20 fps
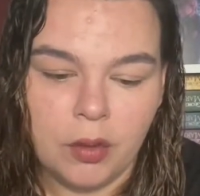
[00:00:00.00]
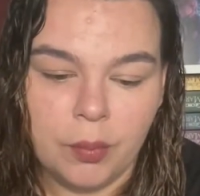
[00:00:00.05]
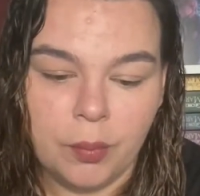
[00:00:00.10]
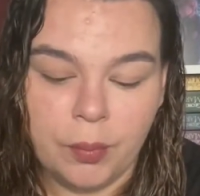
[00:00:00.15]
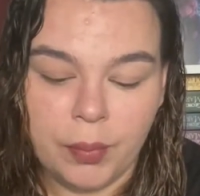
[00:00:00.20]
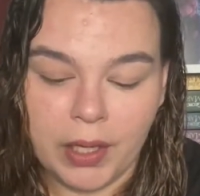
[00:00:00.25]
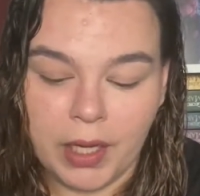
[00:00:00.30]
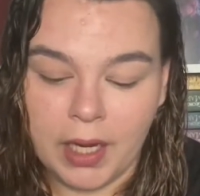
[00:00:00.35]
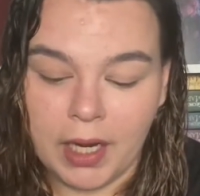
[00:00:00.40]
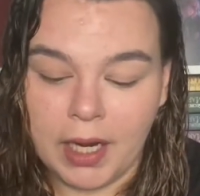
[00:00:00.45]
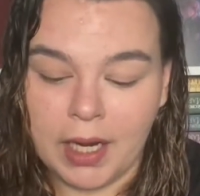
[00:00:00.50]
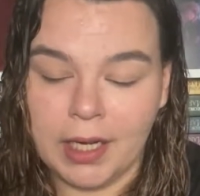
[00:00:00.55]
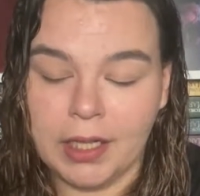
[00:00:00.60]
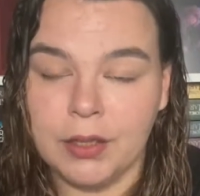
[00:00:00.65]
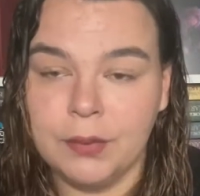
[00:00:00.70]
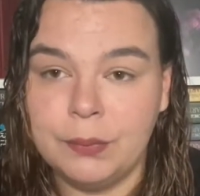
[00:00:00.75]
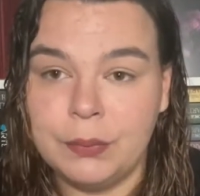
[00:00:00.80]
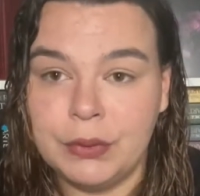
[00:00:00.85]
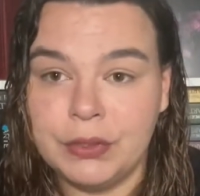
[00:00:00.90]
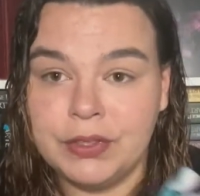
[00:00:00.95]
but I
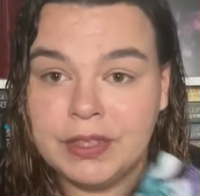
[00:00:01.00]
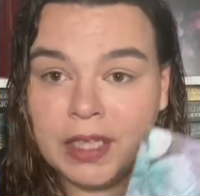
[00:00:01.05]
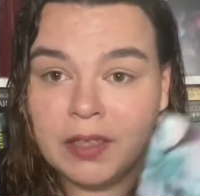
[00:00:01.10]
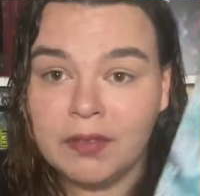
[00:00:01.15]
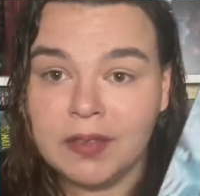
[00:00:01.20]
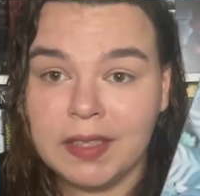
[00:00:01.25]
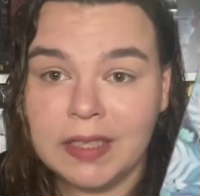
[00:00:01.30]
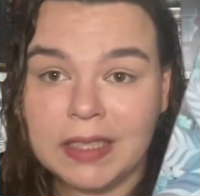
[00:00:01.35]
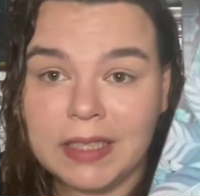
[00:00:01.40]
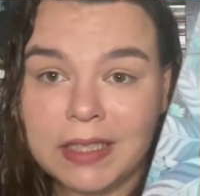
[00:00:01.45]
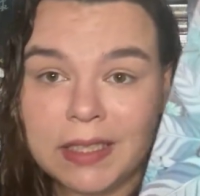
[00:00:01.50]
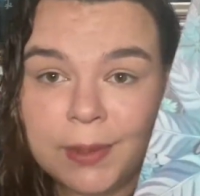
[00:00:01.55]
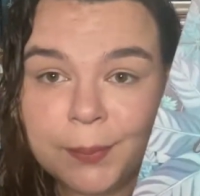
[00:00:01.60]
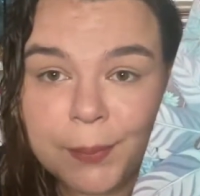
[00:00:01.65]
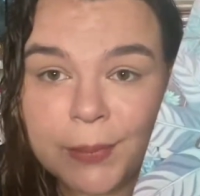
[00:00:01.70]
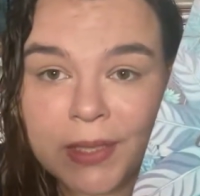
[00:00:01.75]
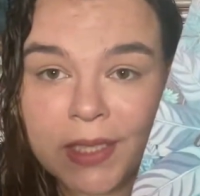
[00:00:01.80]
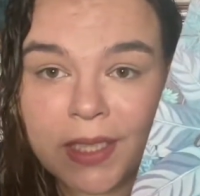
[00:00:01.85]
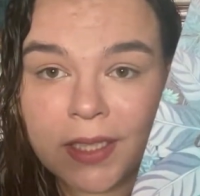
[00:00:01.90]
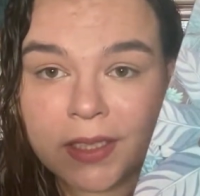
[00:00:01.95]
would definitely keep
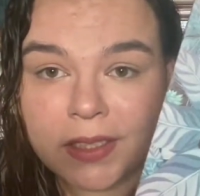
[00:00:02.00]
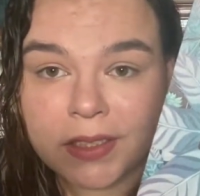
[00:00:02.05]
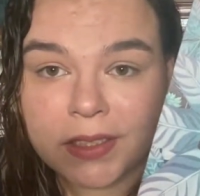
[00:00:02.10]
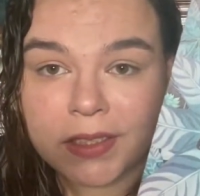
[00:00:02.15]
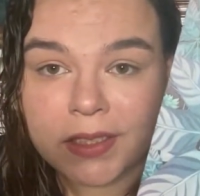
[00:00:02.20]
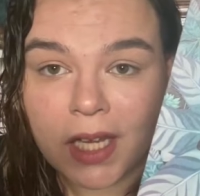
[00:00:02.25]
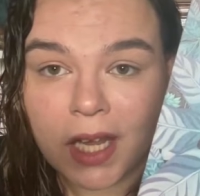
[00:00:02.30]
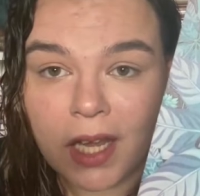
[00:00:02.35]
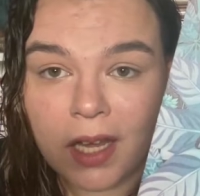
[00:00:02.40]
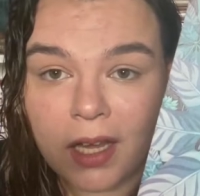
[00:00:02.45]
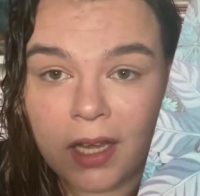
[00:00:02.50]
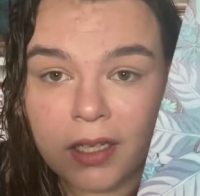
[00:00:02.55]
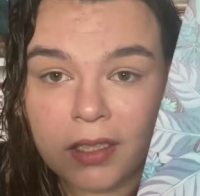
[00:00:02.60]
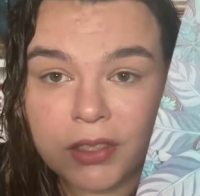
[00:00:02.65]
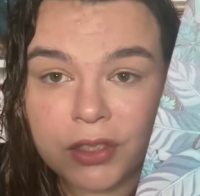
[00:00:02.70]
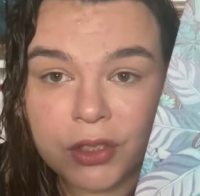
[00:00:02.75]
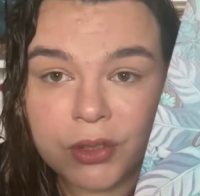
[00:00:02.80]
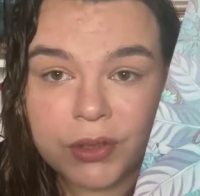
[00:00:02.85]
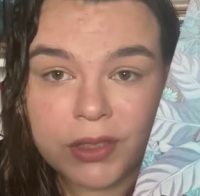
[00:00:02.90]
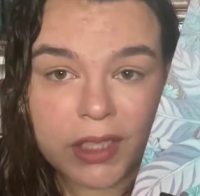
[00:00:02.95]
this and
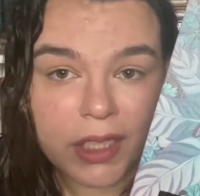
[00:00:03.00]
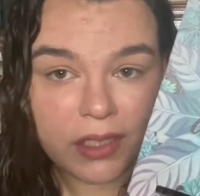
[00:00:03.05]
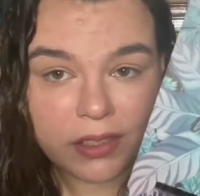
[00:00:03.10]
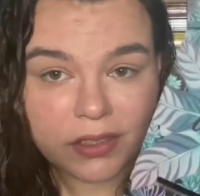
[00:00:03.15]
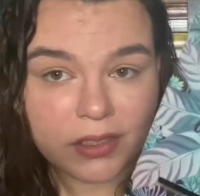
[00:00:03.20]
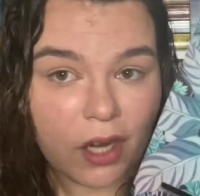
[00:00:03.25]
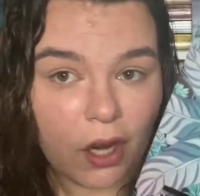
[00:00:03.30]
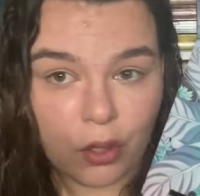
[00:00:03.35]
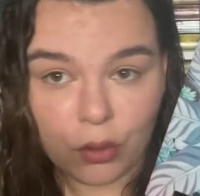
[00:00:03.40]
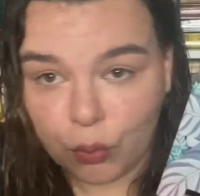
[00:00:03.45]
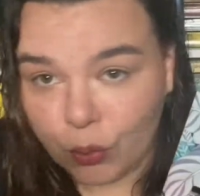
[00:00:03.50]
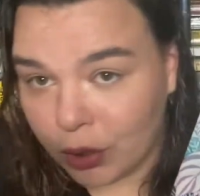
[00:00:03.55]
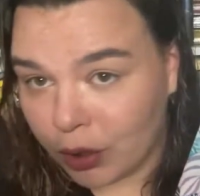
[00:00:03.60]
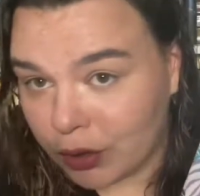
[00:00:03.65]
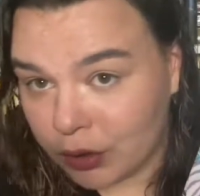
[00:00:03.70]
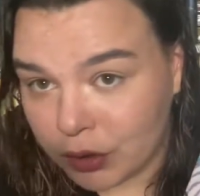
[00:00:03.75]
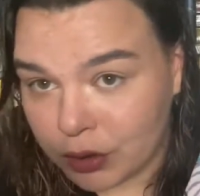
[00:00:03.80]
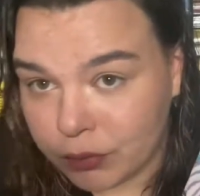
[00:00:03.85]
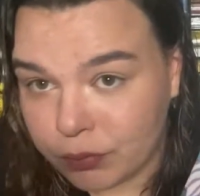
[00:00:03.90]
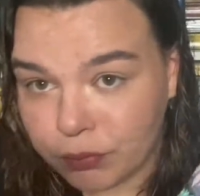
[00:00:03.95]
use it as artwork.